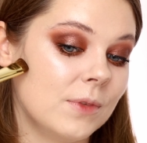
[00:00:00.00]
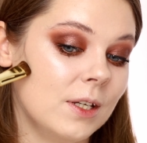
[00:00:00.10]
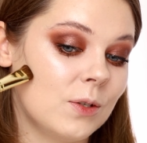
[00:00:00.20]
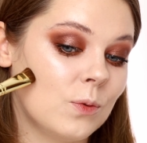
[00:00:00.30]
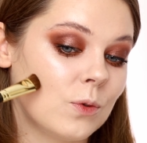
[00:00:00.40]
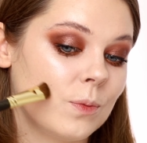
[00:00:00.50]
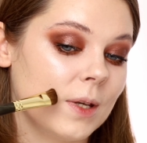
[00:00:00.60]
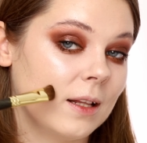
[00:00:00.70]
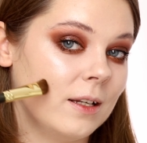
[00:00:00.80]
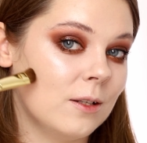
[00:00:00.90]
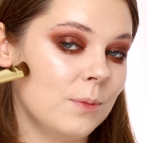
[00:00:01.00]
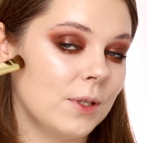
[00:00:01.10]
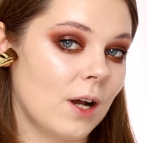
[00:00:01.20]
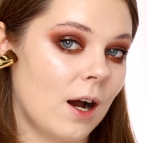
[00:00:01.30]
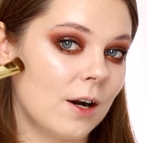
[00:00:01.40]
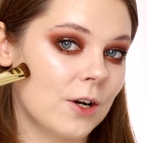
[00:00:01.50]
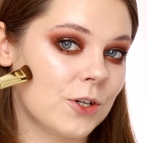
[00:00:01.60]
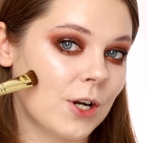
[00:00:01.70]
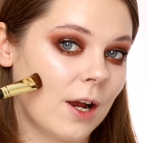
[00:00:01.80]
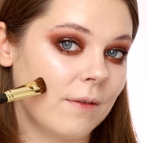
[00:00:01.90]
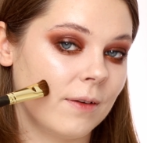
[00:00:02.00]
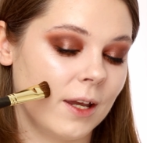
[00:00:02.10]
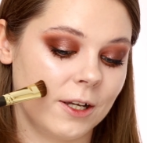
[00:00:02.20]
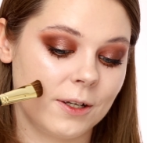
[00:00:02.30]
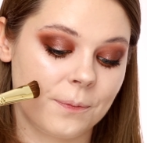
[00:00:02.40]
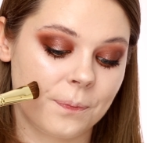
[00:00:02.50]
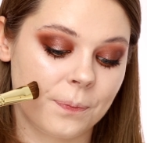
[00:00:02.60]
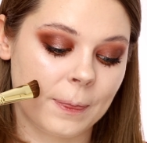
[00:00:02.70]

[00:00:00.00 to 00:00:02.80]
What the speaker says: This would be a little bit harsh, I think.